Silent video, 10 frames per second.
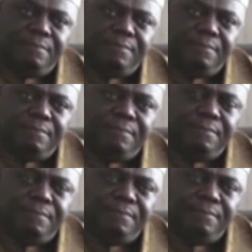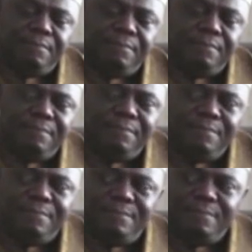
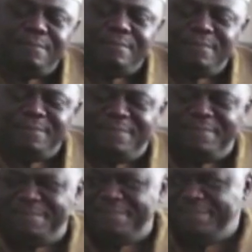The person shown says nothing.